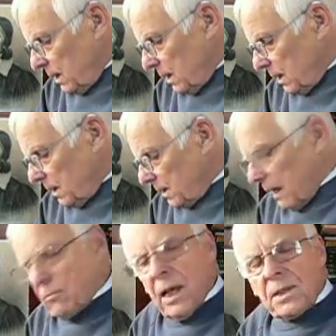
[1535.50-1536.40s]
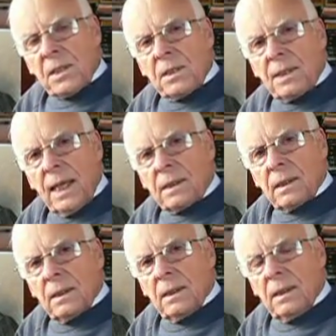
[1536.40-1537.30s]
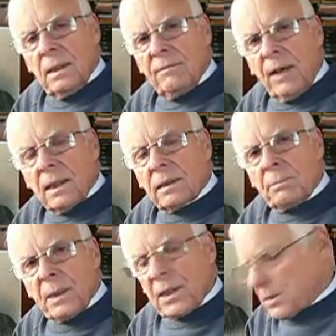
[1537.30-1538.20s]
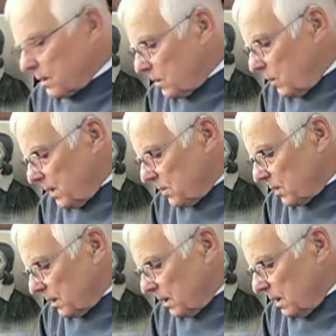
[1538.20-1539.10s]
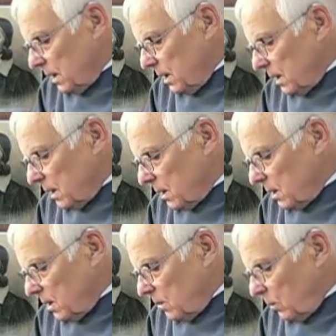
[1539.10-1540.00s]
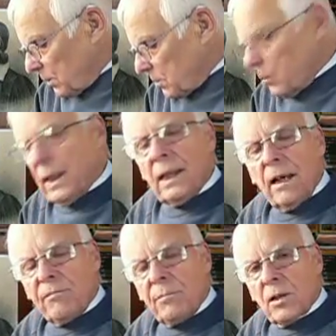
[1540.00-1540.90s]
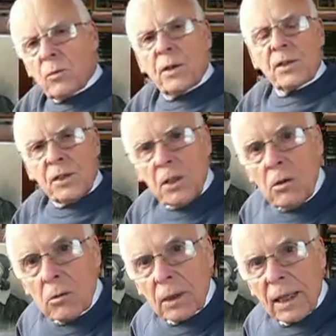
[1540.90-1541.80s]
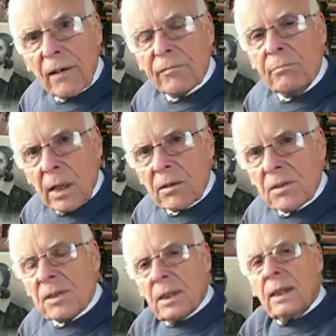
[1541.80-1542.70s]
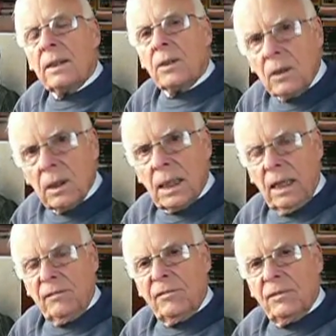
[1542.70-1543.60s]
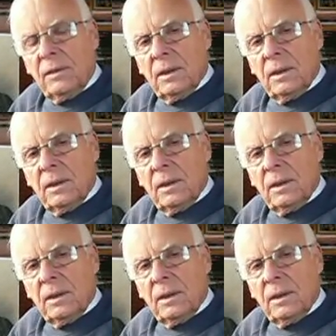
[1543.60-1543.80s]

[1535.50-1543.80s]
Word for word: Uh, that raises that vital personal question. Uh, what do we love most? What do you love most in your life?